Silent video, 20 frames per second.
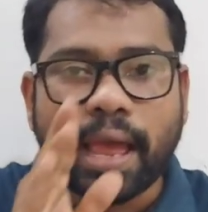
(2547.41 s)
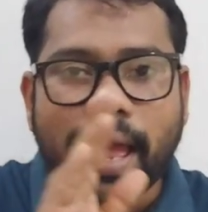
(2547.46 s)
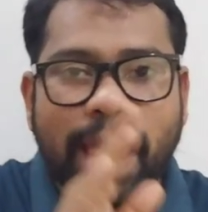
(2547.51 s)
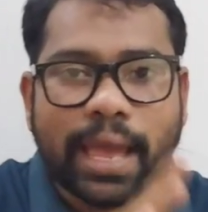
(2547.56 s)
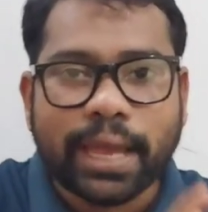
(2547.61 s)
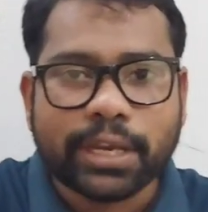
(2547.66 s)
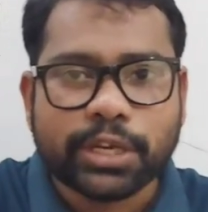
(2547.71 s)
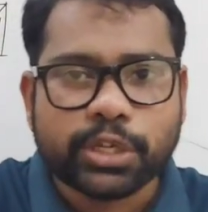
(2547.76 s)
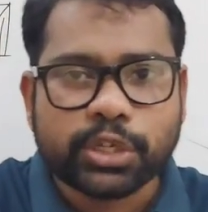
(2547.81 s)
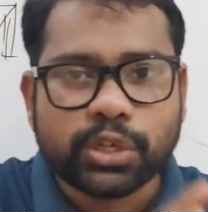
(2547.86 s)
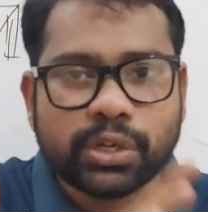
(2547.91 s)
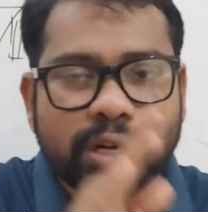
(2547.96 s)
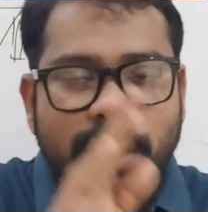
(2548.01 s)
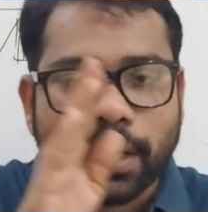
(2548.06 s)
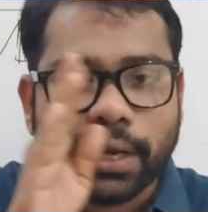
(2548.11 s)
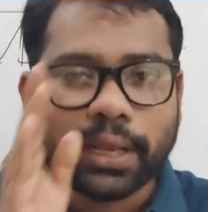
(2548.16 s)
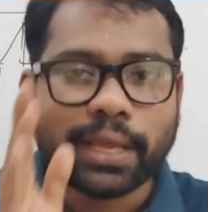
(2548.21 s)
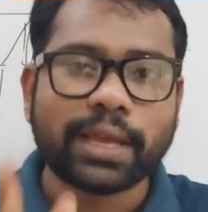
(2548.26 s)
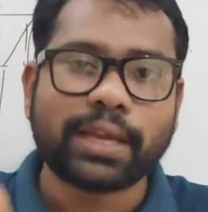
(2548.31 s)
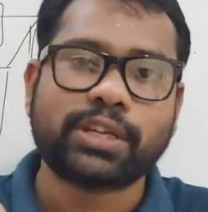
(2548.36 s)
Action
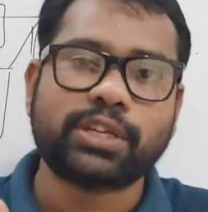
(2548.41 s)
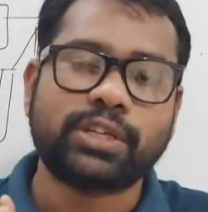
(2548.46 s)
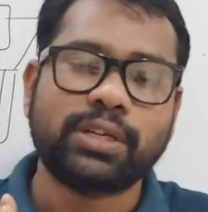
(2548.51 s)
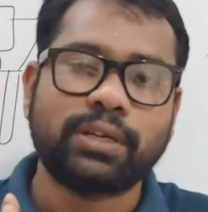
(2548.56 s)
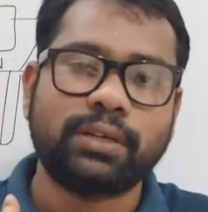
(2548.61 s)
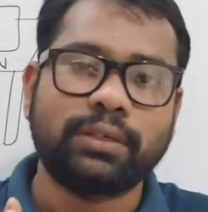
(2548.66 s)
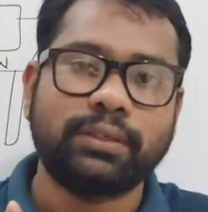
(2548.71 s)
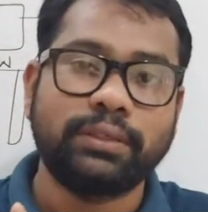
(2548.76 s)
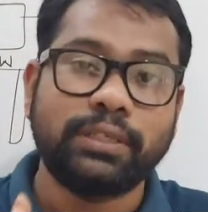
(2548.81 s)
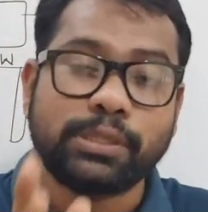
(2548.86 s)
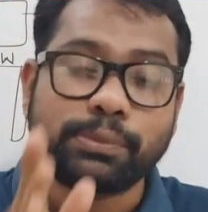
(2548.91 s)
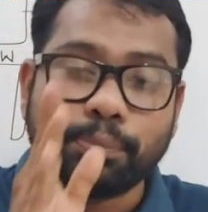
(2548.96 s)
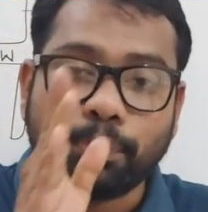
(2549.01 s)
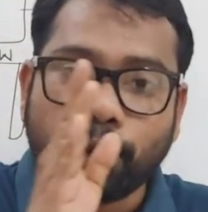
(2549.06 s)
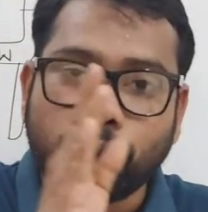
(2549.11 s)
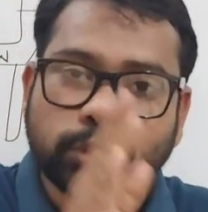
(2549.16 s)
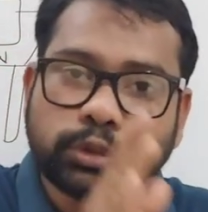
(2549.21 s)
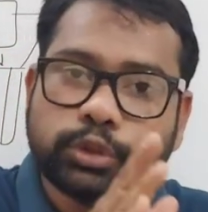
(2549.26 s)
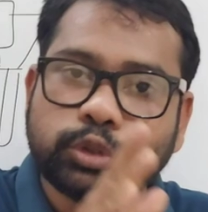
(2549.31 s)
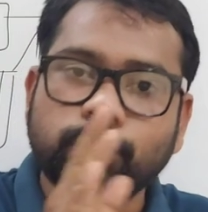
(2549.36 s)
reaction, this
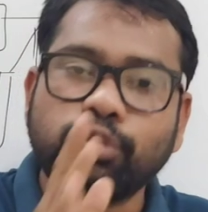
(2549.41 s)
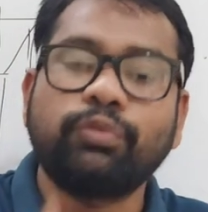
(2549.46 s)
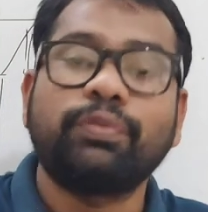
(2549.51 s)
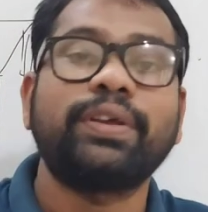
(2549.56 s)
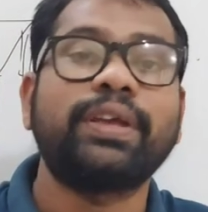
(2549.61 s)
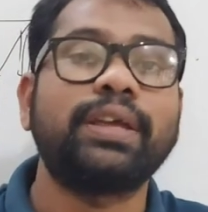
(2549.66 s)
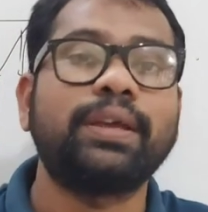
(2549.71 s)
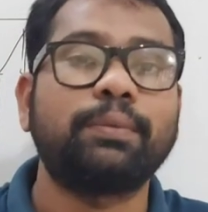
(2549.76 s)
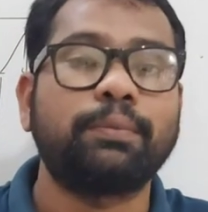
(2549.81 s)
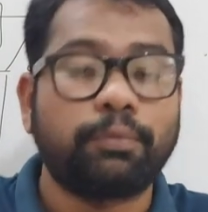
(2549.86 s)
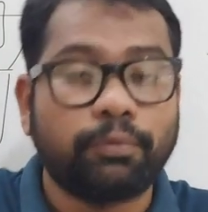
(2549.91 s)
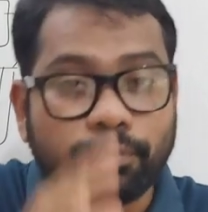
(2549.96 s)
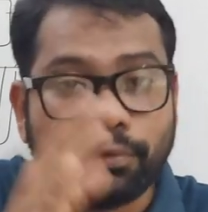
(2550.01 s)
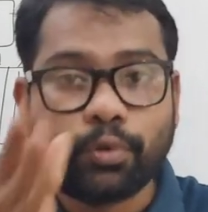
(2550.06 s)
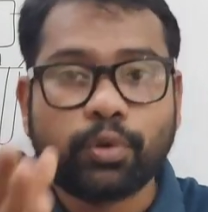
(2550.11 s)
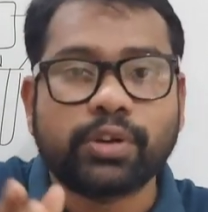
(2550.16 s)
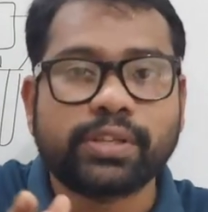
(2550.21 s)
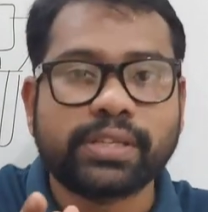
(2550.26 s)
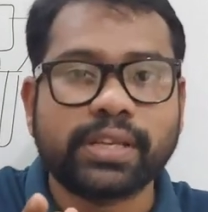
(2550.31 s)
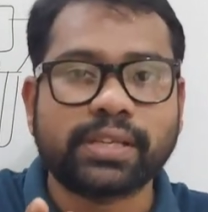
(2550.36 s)
both two
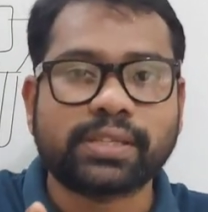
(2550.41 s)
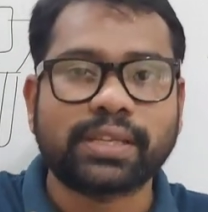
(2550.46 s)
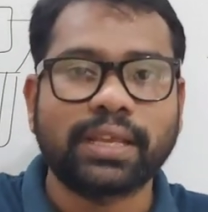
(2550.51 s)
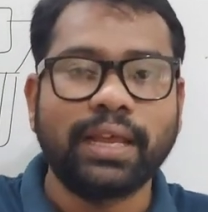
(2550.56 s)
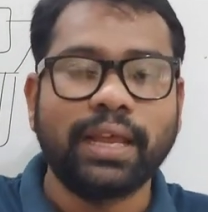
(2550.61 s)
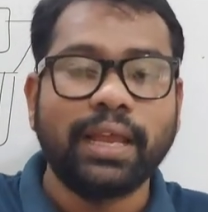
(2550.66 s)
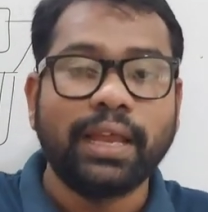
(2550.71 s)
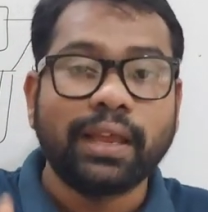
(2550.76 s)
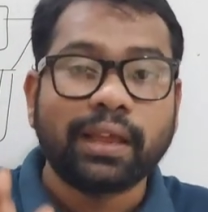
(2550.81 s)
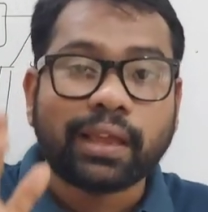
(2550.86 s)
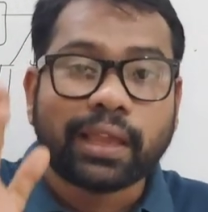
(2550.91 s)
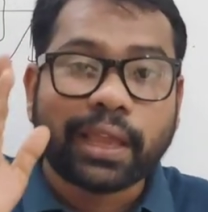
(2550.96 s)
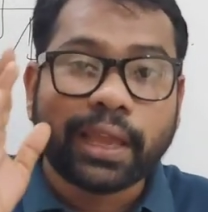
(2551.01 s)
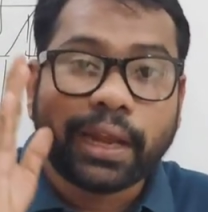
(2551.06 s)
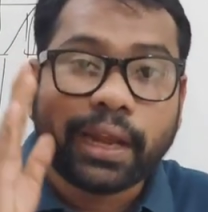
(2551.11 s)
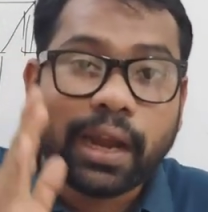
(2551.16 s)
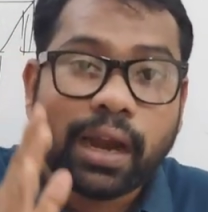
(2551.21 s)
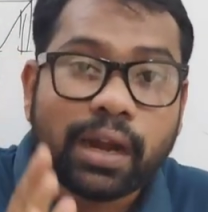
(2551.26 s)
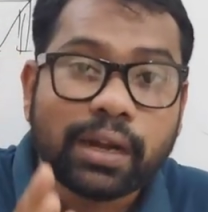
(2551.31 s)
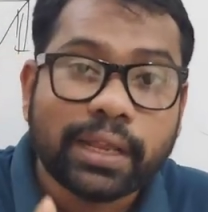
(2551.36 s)
forces
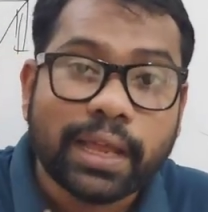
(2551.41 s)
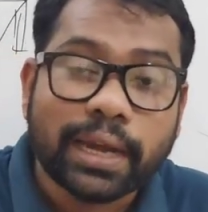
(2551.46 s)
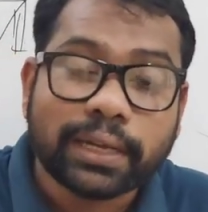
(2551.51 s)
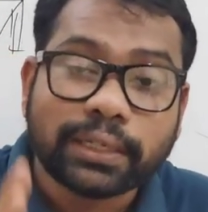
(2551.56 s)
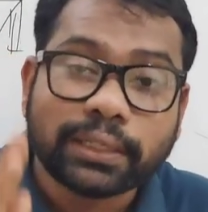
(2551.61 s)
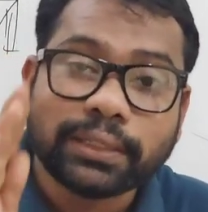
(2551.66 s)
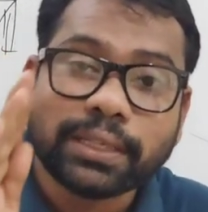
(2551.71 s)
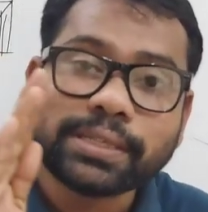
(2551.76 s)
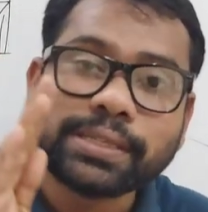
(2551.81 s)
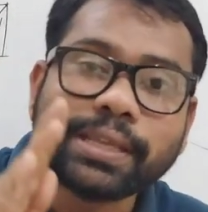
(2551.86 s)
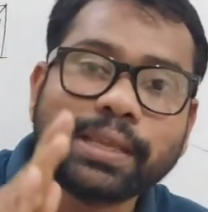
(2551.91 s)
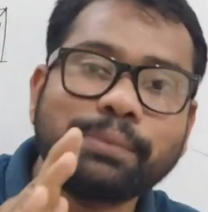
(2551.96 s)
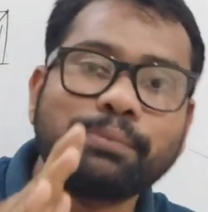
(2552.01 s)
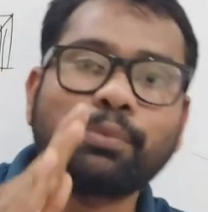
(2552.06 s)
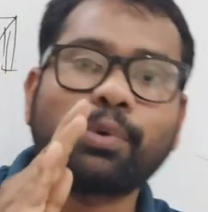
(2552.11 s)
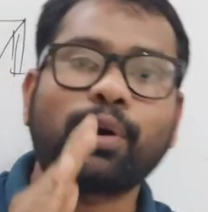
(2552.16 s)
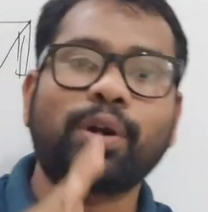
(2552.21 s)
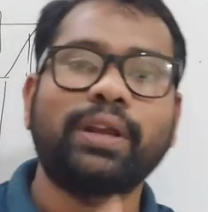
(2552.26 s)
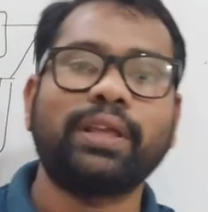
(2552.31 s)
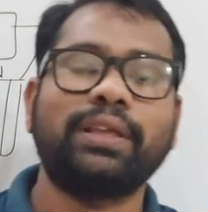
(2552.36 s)
cannot act on the
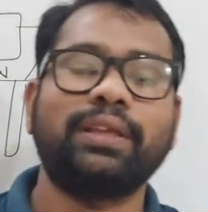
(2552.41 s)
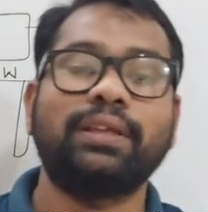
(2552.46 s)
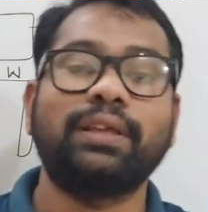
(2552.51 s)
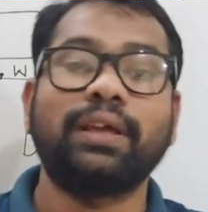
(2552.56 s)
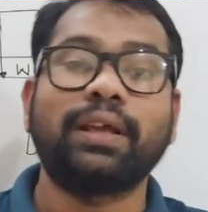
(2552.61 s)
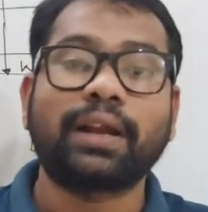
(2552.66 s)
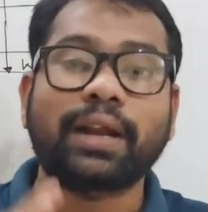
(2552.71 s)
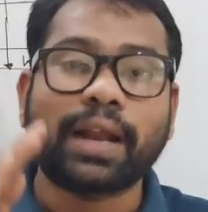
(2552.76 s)
same body.